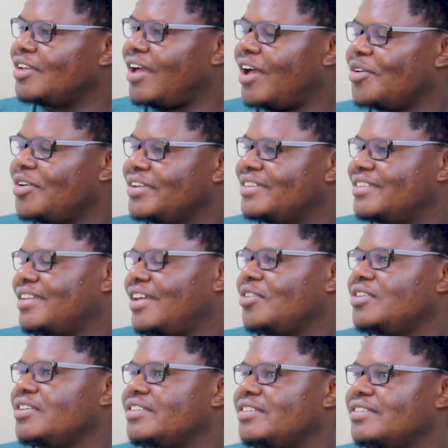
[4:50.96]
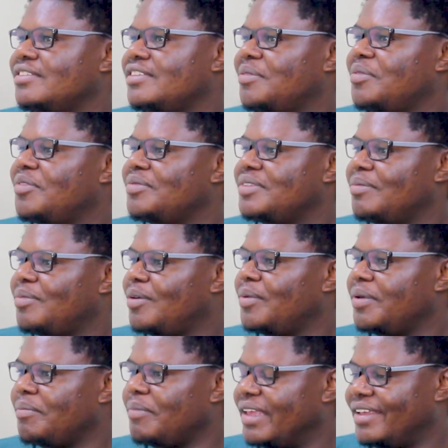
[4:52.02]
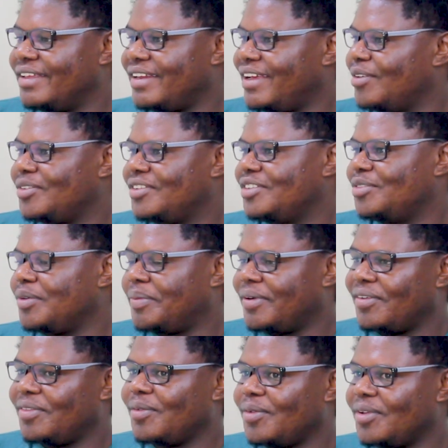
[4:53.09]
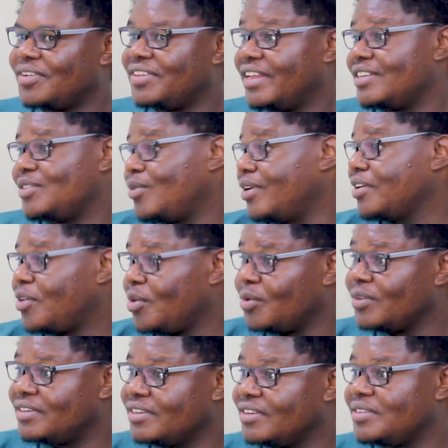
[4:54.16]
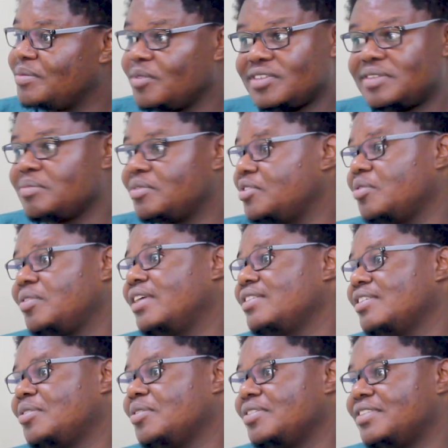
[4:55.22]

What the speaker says: So how does someone from Zimbabwe make it out to a part of the world that is one, cold, because most Zimbabweans don't like the cold,